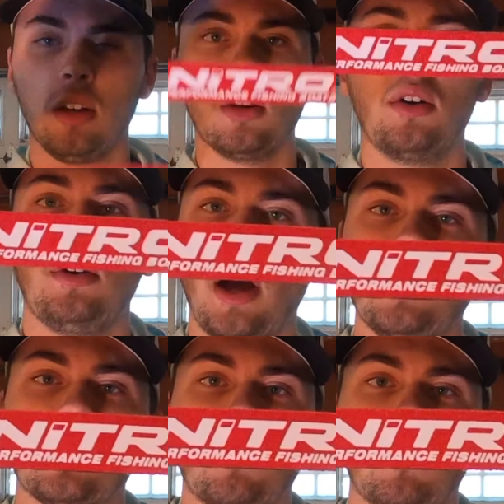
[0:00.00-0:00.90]

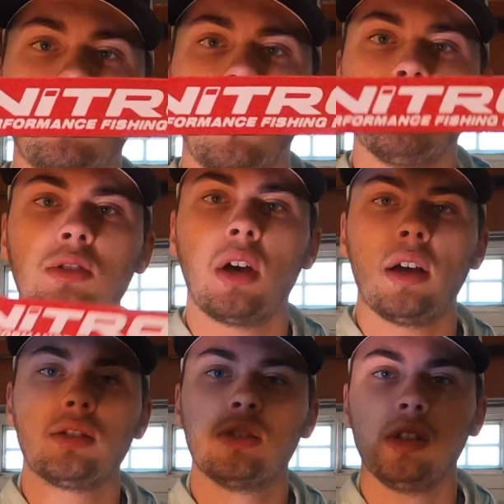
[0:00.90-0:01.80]
Nitro performance
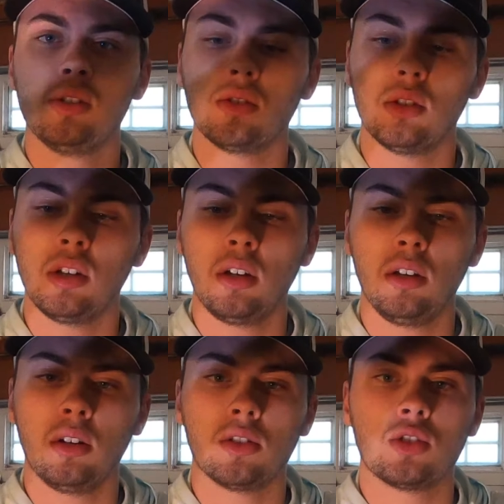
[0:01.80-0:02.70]
glasses, these are
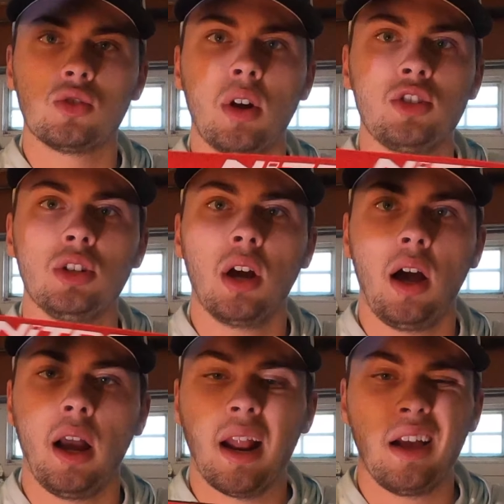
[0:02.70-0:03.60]
the the stretchy
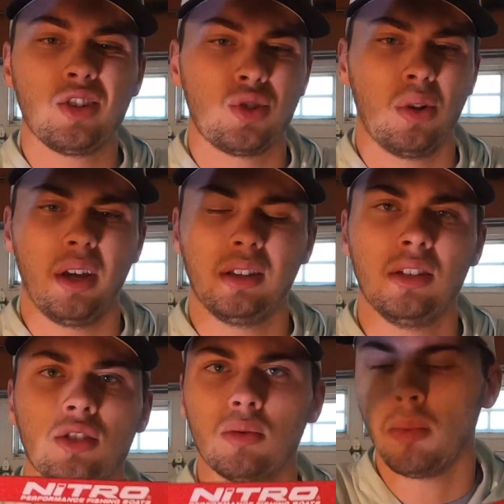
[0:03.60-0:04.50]
kind. I just don't like
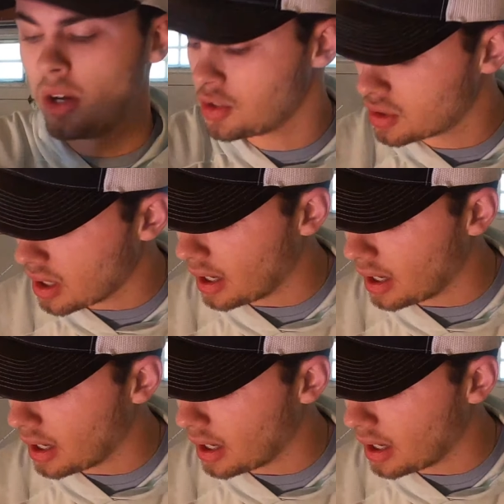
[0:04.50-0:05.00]
these as much.